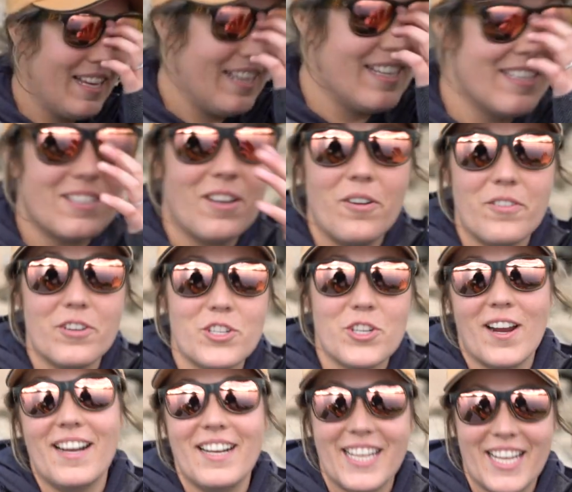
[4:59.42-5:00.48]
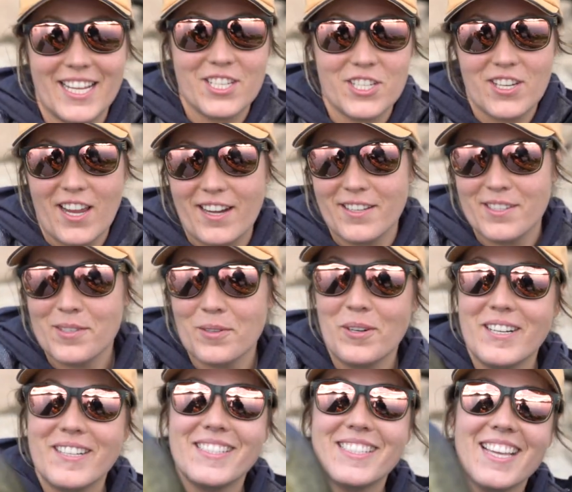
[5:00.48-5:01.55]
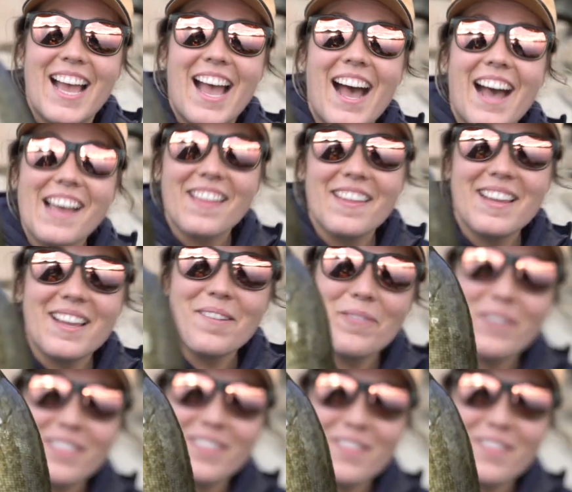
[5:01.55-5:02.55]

is over trying to catch dinosaurs, I link up with